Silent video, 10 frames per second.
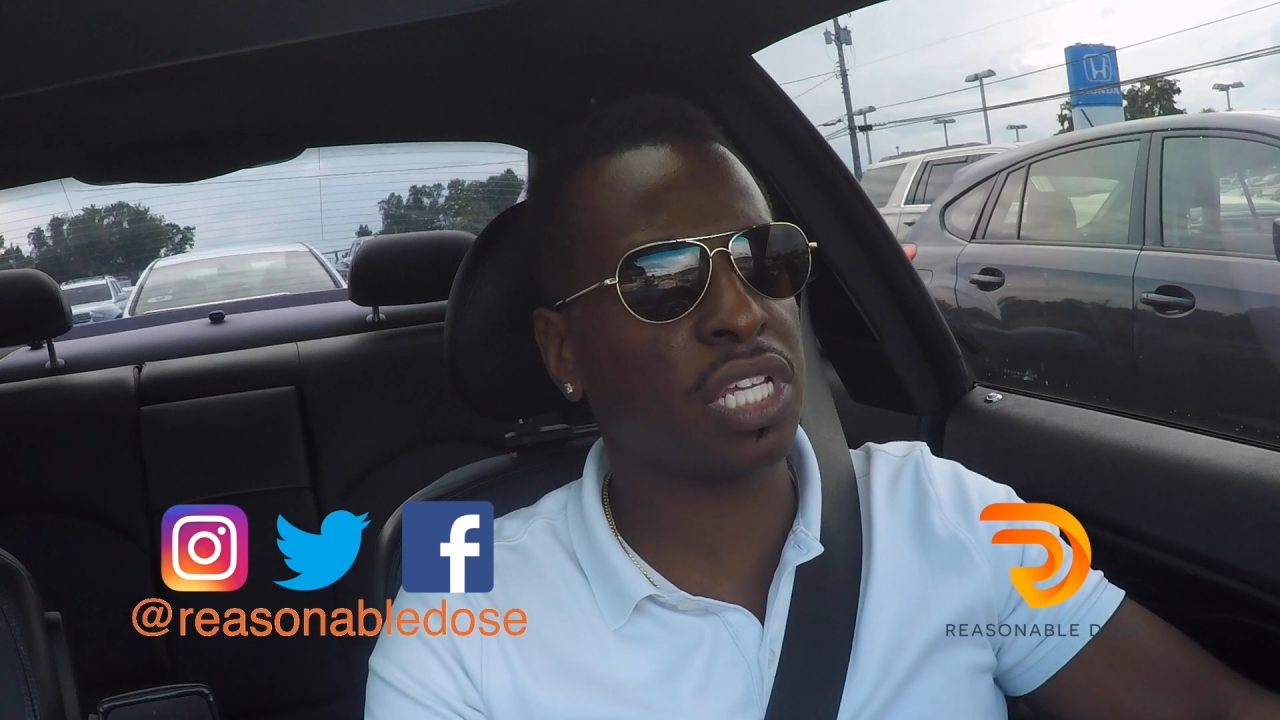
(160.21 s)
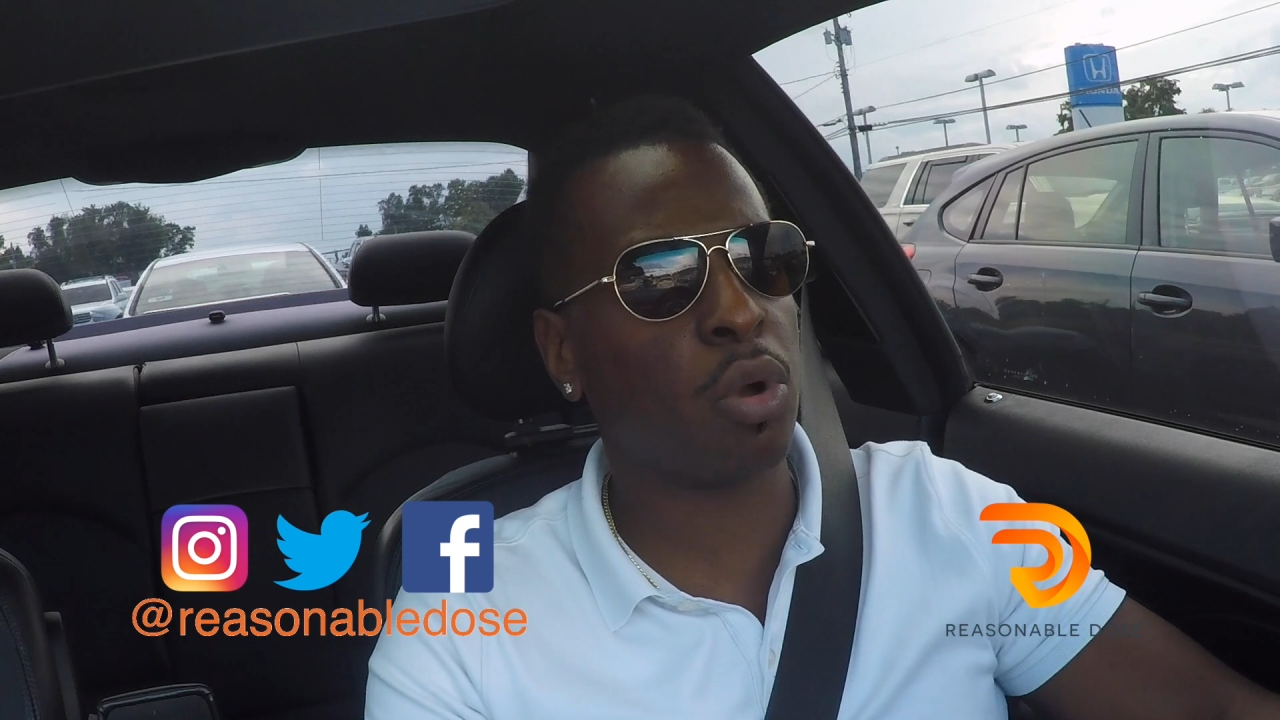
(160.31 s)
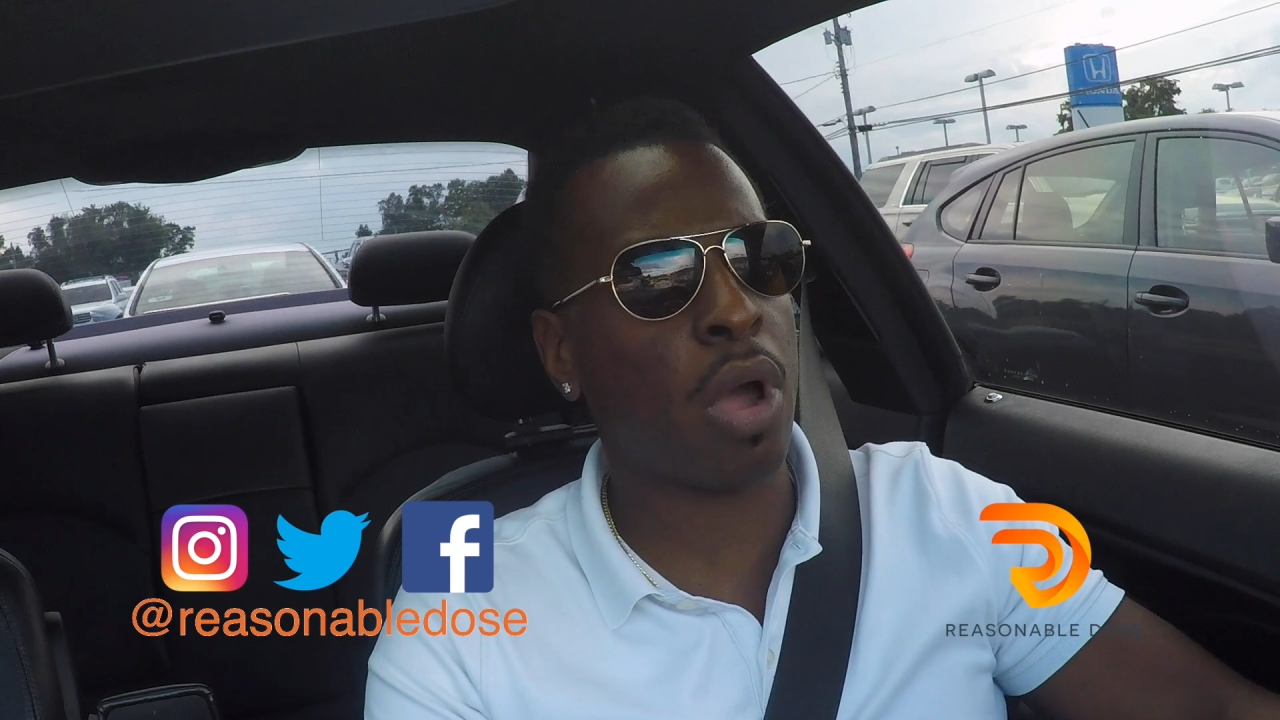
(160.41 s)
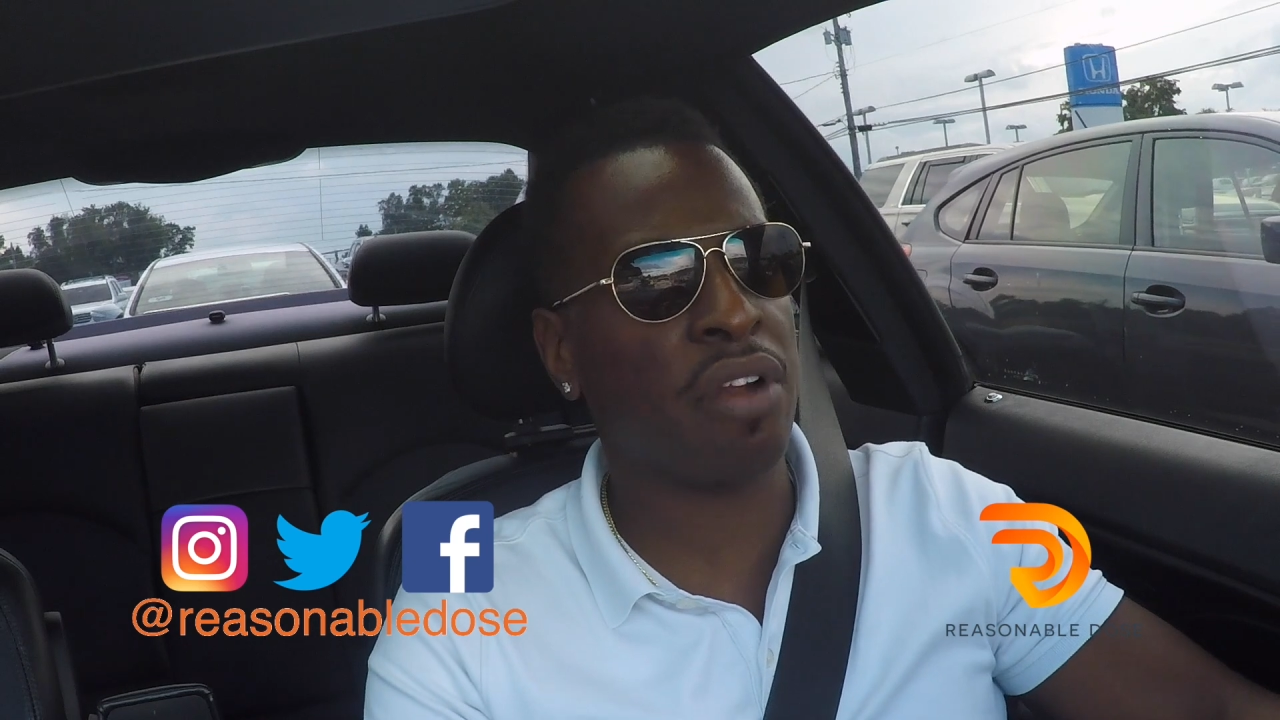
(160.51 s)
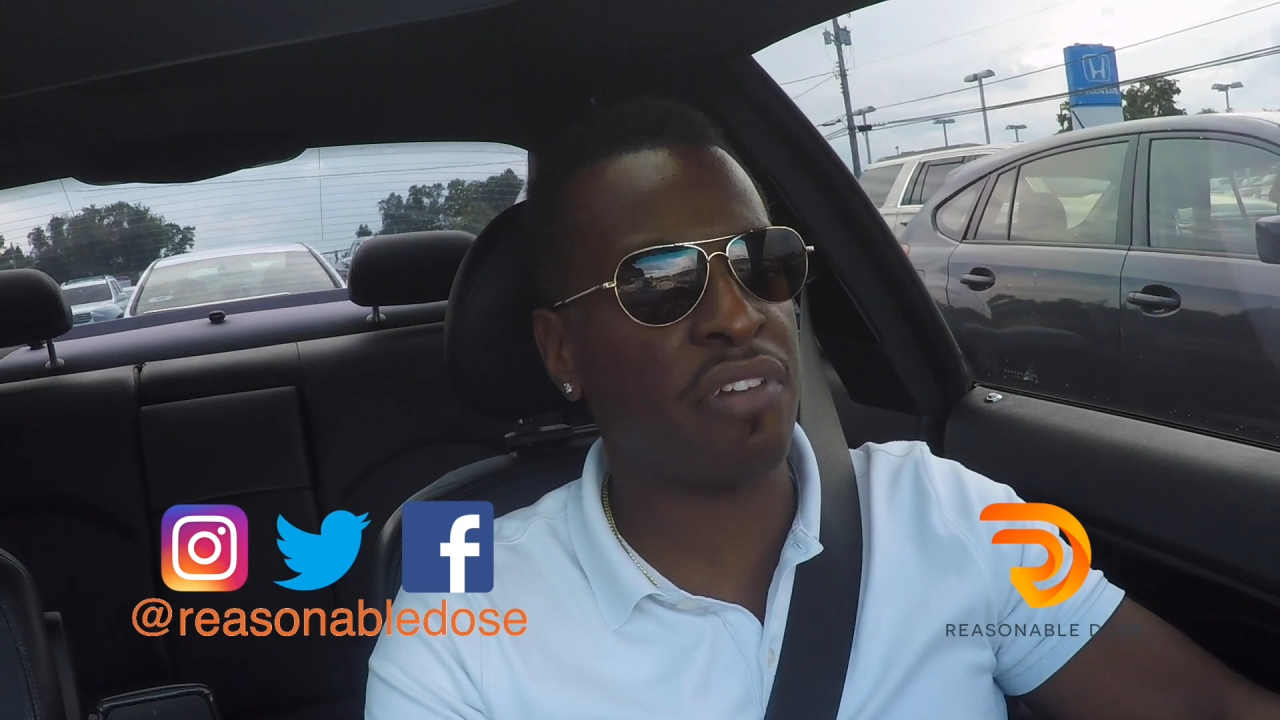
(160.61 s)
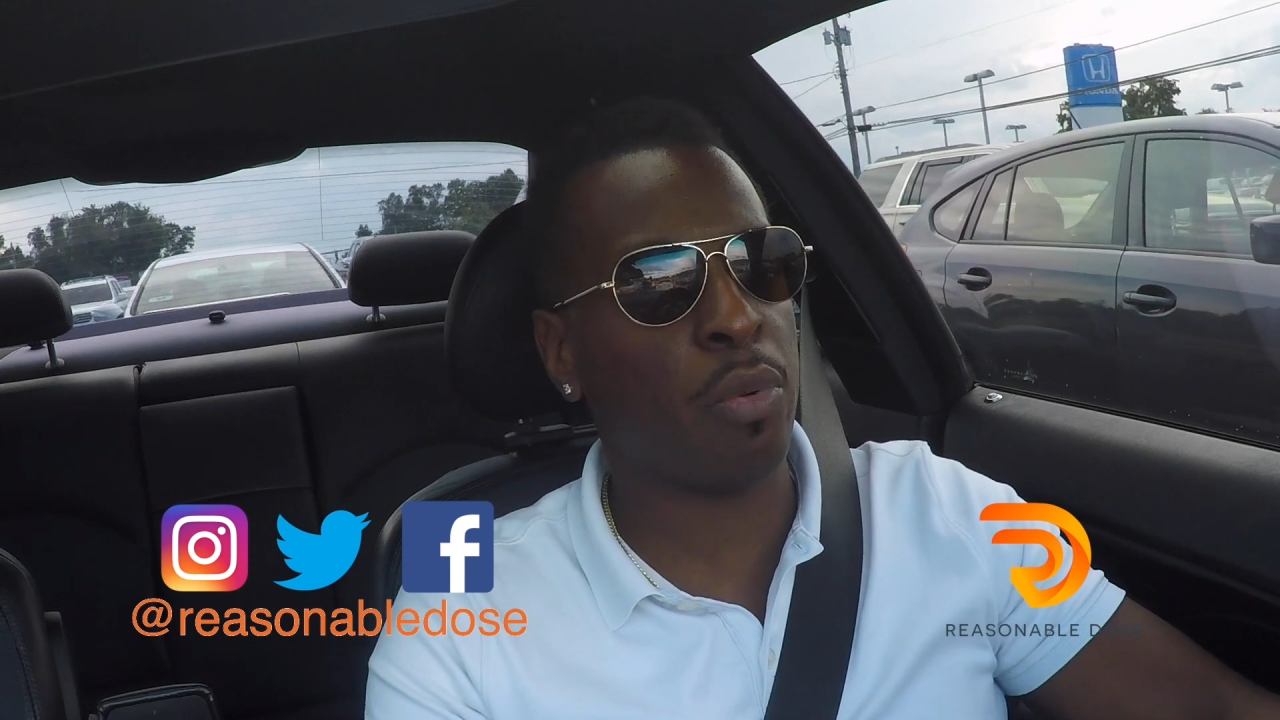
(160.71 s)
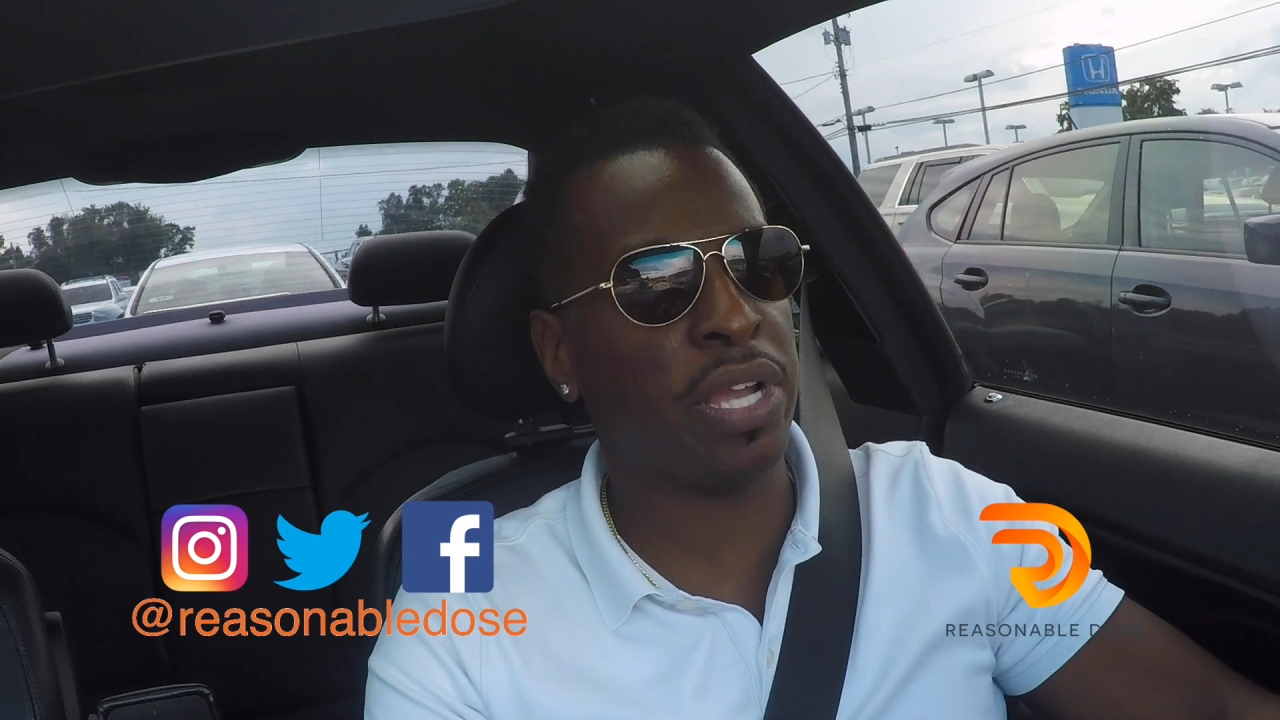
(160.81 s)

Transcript: go out of our